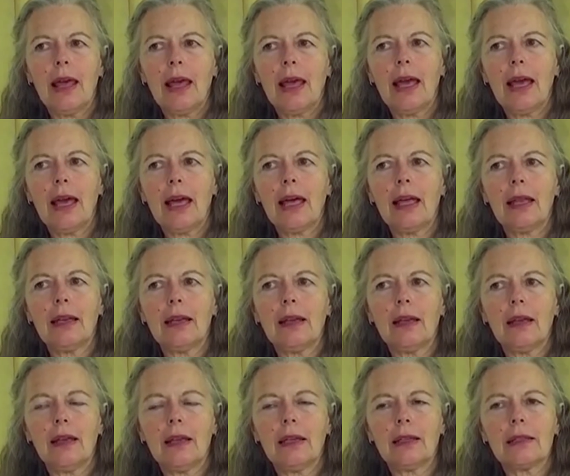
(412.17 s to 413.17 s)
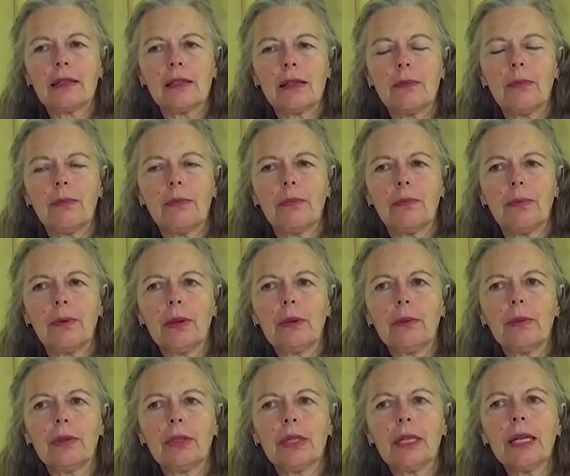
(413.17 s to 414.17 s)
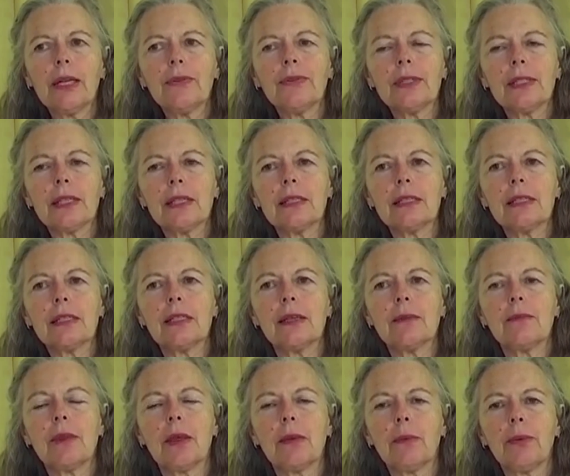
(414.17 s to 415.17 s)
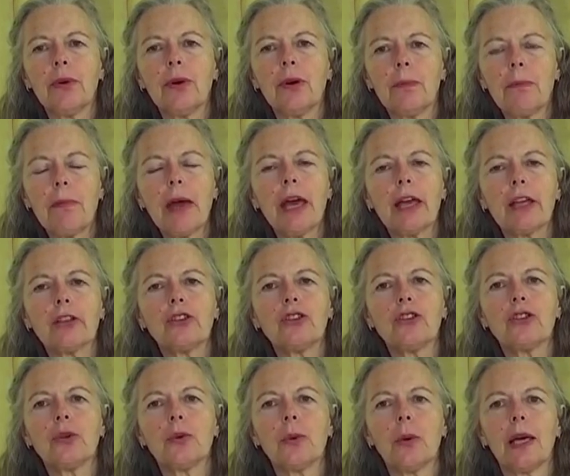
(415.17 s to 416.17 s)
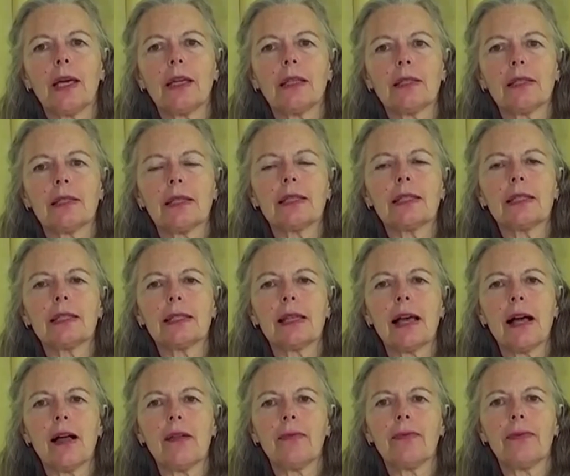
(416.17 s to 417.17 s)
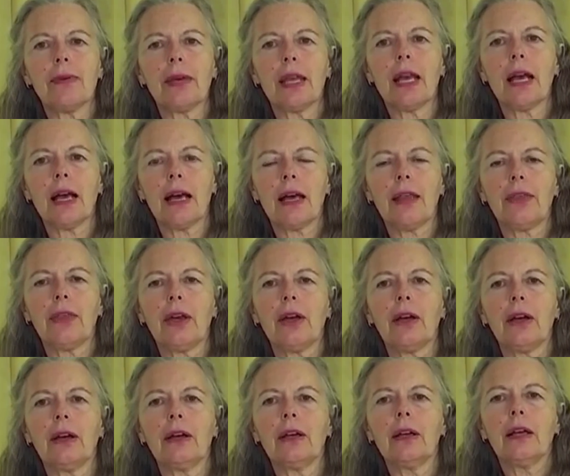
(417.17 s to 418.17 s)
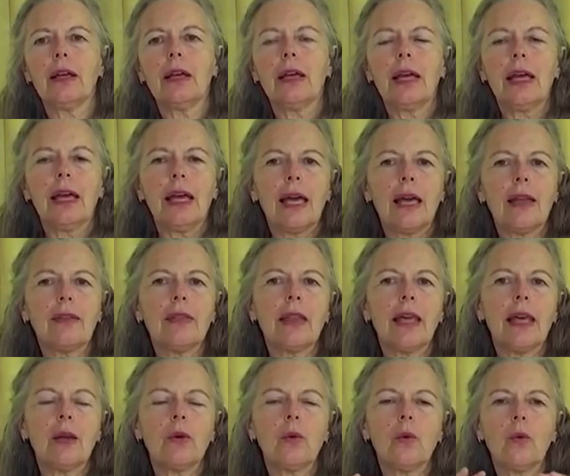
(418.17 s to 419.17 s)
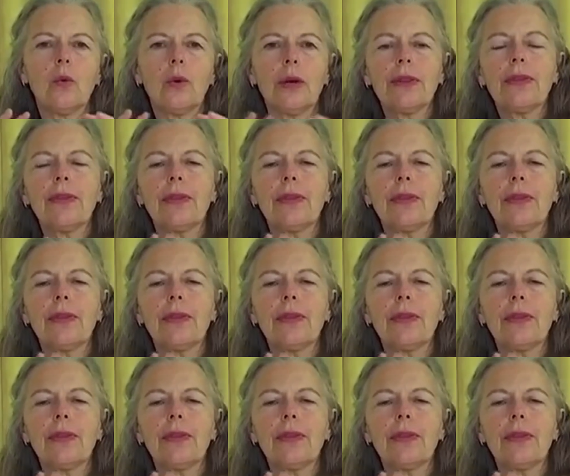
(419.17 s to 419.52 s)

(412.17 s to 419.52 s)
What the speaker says: And it's a belief system that perpetuates a self and other. And then